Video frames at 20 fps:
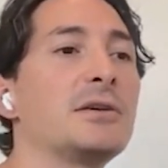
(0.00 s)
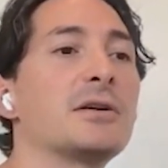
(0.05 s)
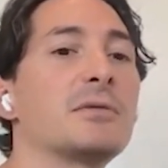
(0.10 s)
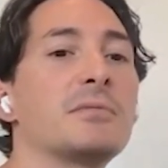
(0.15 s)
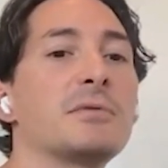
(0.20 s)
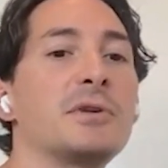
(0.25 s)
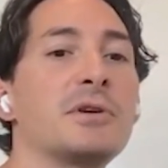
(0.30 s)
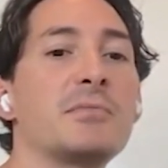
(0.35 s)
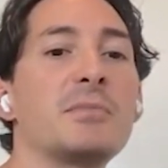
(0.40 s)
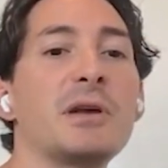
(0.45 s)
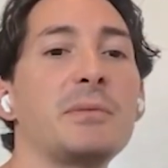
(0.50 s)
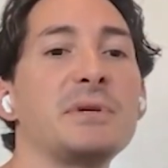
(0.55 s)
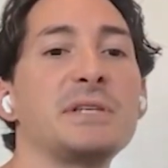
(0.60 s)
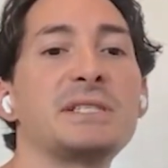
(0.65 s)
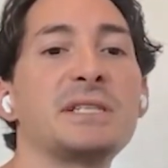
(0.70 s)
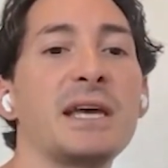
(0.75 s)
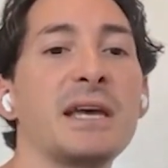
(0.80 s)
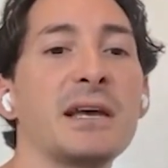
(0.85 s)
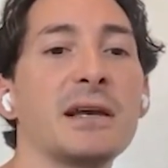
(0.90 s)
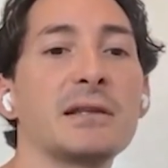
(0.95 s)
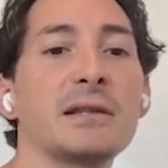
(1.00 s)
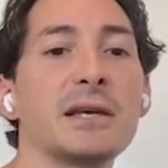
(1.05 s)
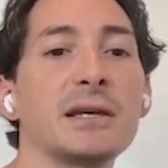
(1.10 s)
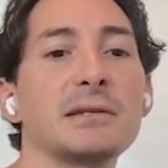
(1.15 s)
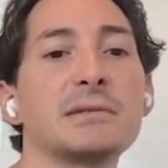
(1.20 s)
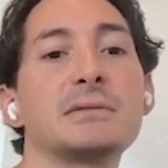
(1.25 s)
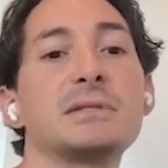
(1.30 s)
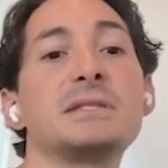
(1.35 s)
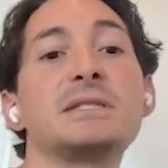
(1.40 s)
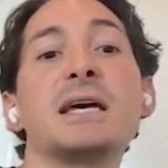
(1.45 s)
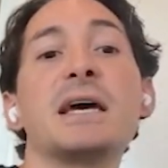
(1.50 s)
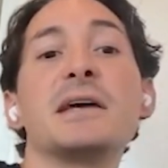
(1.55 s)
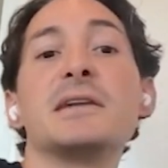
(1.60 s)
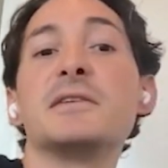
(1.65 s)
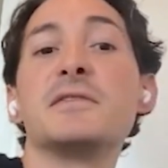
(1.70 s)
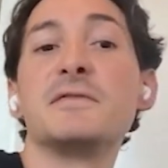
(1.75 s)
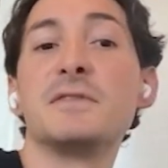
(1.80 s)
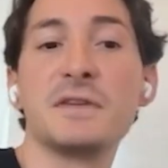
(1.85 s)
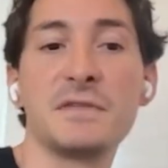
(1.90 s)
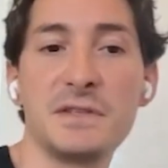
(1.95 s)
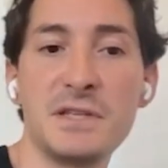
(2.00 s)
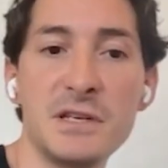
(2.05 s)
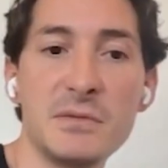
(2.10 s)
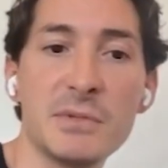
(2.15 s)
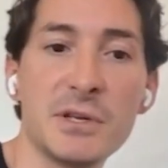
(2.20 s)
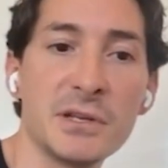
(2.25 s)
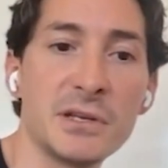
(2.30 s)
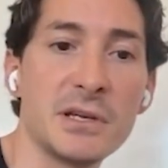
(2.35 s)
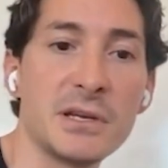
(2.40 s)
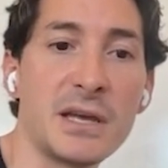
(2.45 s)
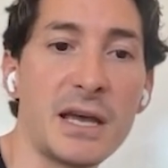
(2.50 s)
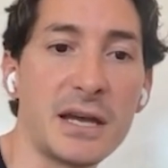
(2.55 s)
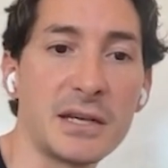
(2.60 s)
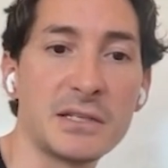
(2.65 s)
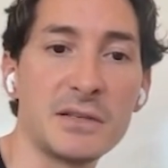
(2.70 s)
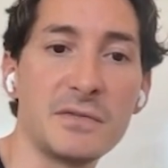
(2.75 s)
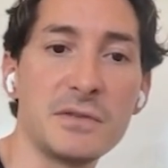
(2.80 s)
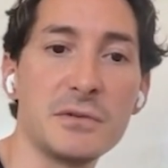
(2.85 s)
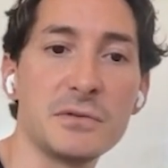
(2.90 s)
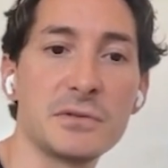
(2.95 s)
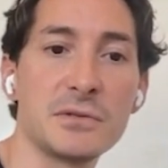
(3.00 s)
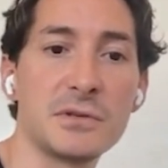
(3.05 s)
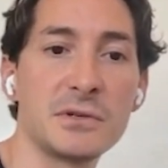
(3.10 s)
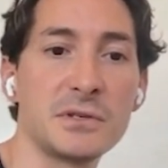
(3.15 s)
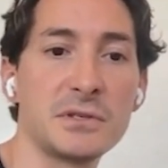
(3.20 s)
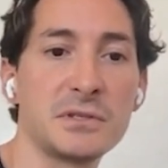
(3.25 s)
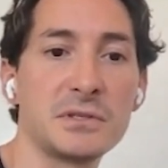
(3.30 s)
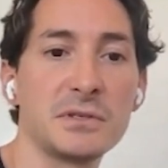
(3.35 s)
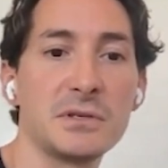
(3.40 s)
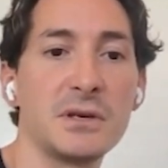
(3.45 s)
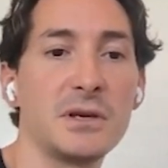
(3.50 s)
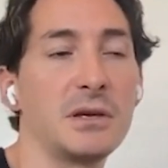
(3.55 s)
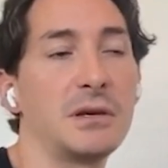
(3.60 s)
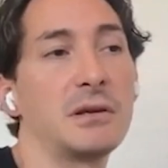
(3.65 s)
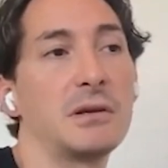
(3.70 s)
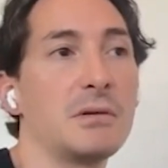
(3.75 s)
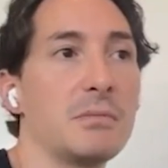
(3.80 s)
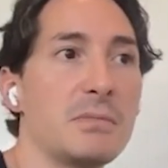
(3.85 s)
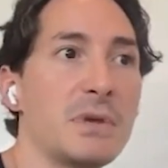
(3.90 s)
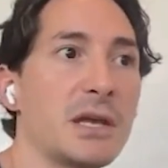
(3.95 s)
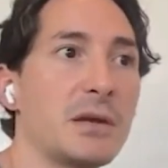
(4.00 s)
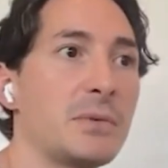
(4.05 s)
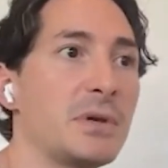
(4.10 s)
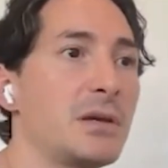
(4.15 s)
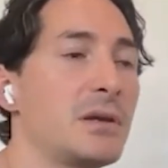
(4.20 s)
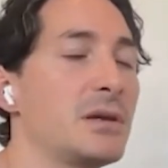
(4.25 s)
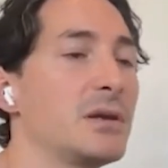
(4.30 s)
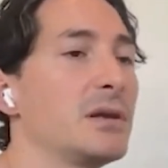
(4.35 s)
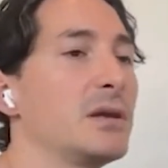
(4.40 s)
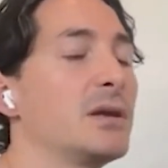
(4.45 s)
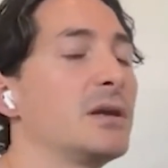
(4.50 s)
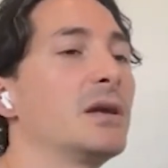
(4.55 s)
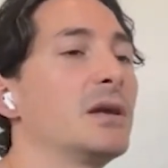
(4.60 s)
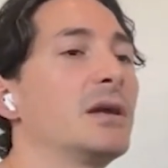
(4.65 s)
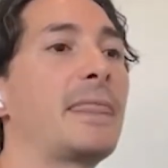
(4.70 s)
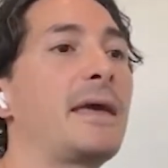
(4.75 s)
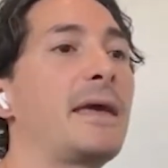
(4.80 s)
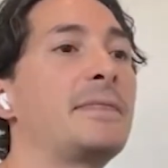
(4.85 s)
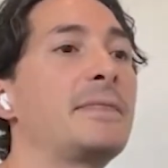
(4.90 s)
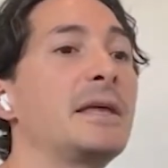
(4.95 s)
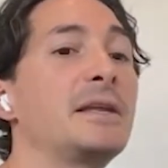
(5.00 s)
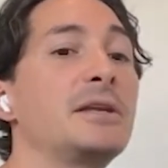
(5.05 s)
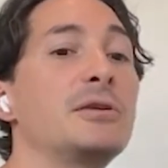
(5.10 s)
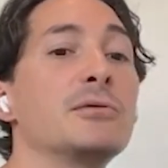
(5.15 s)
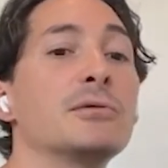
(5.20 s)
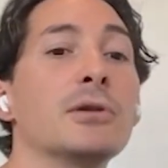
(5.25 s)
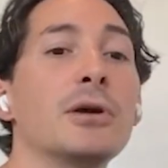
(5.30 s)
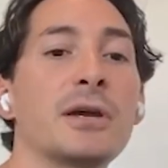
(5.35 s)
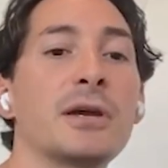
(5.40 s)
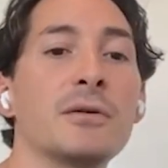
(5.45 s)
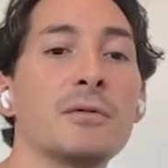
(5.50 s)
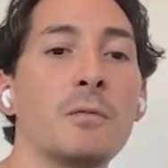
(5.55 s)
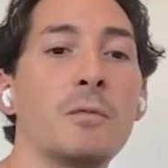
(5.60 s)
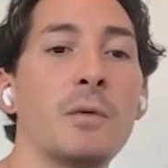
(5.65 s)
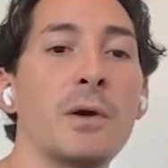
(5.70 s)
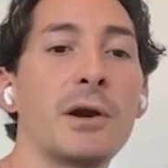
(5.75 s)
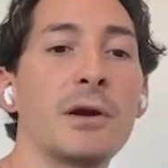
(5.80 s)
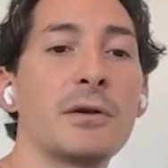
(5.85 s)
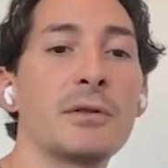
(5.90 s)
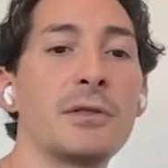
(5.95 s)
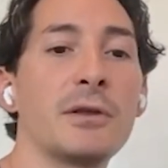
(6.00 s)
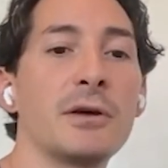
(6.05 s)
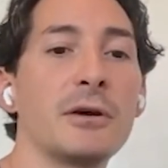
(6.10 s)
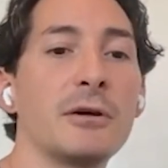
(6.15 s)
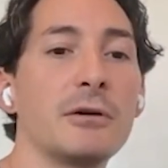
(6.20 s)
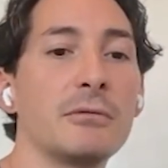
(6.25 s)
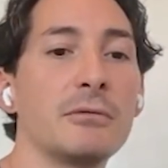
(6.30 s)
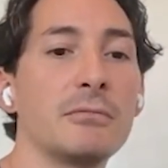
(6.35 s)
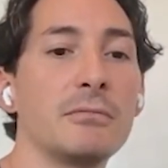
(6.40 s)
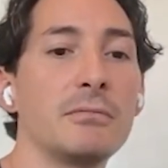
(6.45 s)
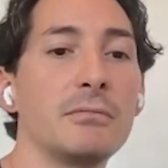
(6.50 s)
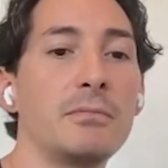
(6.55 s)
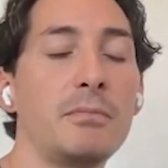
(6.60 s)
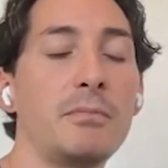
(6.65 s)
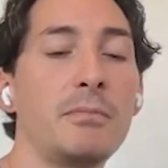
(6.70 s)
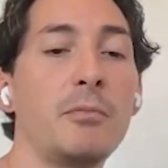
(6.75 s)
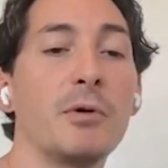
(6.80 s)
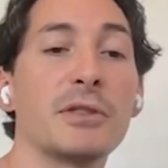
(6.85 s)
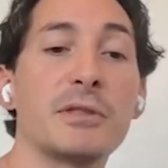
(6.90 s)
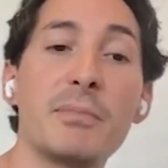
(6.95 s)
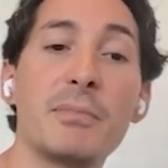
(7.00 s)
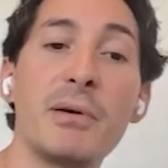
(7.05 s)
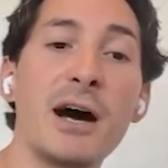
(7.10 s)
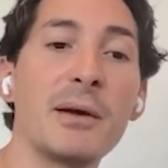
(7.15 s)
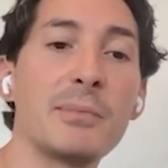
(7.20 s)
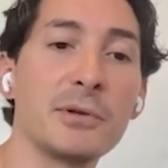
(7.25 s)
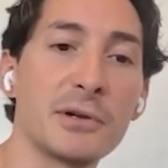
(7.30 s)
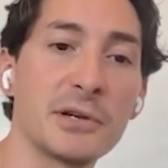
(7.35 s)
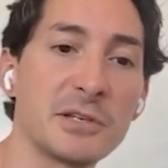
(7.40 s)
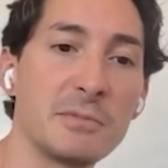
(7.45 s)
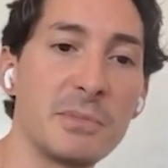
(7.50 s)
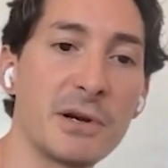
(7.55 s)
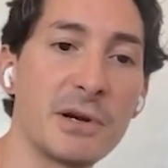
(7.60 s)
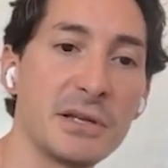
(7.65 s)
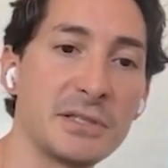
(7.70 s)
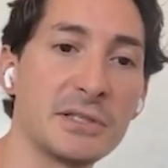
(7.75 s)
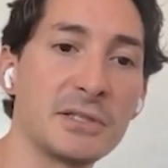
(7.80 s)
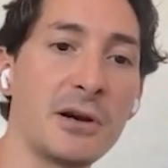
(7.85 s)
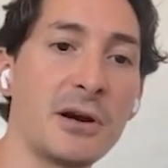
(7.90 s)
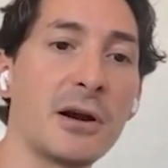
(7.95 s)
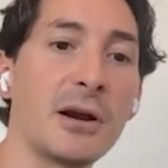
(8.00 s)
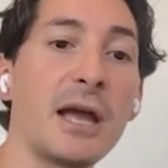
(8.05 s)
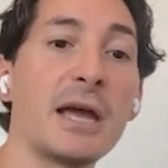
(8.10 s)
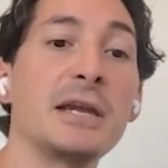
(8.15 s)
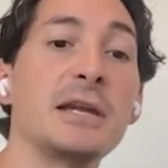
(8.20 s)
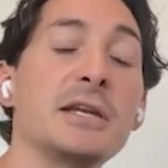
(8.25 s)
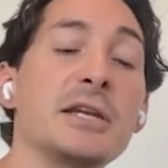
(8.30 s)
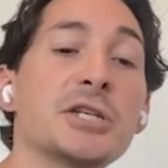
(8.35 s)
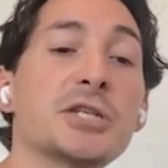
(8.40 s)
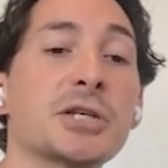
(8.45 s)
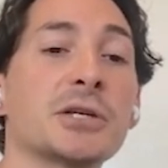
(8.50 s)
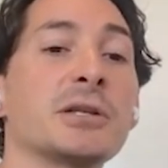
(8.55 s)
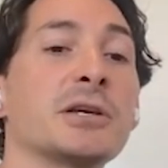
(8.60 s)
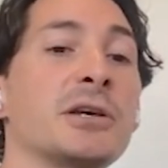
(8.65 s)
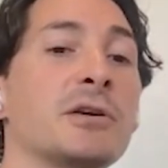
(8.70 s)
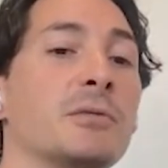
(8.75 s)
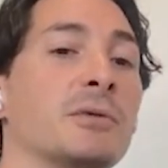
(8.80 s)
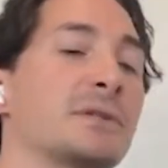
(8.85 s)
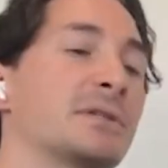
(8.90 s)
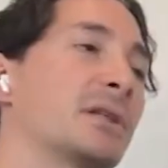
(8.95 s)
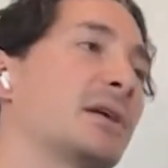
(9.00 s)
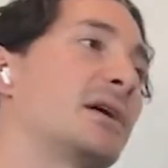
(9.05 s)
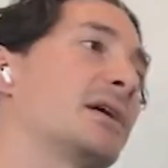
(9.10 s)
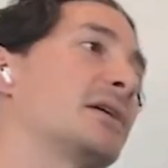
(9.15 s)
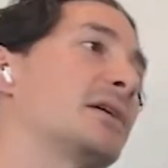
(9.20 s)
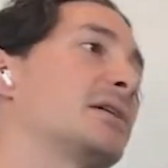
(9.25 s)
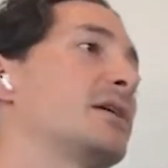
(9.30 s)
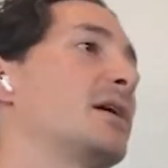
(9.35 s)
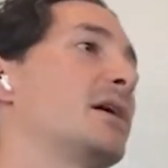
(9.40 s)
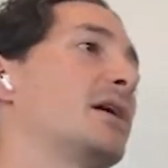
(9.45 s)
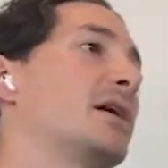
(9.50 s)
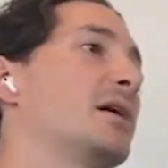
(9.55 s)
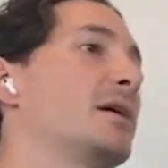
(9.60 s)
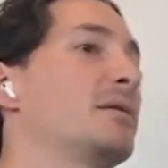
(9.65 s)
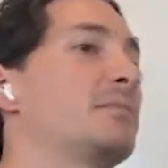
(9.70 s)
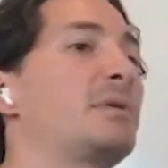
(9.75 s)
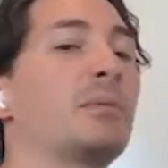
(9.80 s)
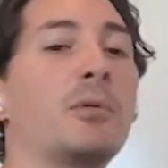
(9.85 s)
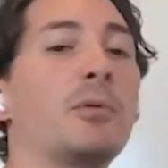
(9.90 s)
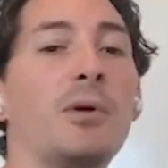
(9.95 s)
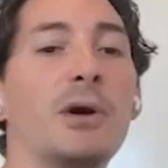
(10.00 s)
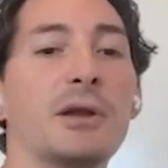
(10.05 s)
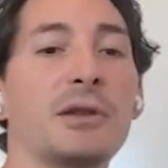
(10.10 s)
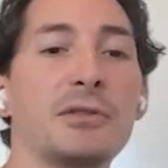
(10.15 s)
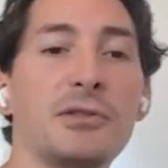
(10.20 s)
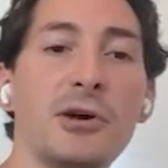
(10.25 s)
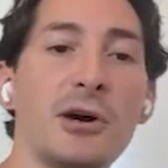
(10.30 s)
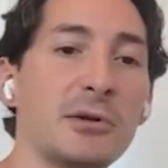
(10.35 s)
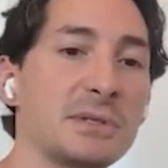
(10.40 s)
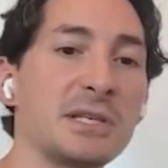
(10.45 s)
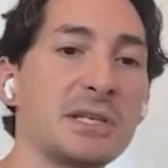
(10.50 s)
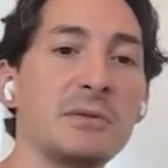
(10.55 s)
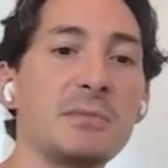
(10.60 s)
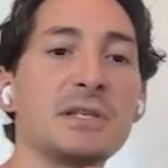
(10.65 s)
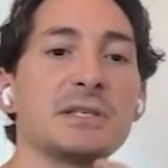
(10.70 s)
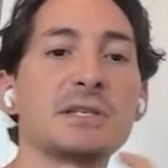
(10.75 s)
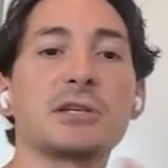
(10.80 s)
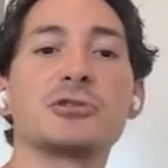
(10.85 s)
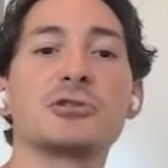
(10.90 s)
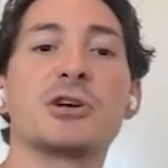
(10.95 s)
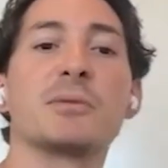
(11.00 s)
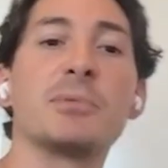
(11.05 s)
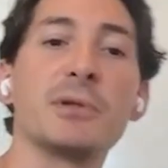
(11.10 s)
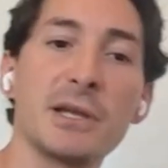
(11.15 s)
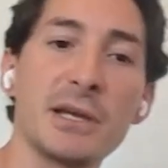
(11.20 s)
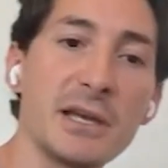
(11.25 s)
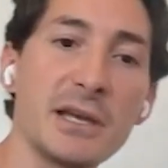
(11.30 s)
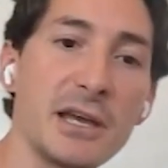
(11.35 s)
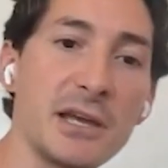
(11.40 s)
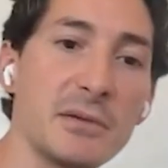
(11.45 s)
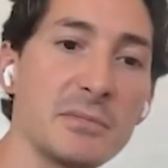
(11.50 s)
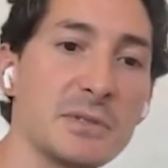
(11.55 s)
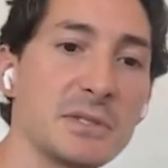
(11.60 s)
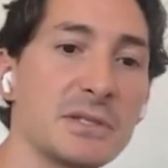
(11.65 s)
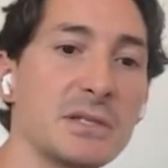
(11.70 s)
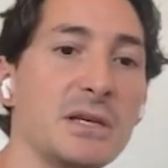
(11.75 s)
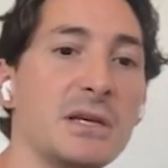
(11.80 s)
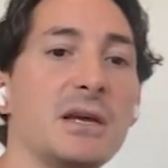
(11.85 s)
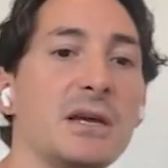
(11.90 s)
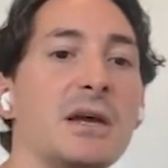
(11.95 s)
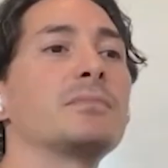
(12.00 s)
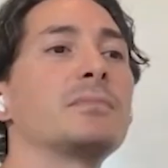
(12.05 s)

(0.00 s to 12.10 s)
You're maybe saying like 10 to 15 million active users, maybe. And then you look at what the popular experiences are, and initially it was like people thought it was going to be these like AAA games.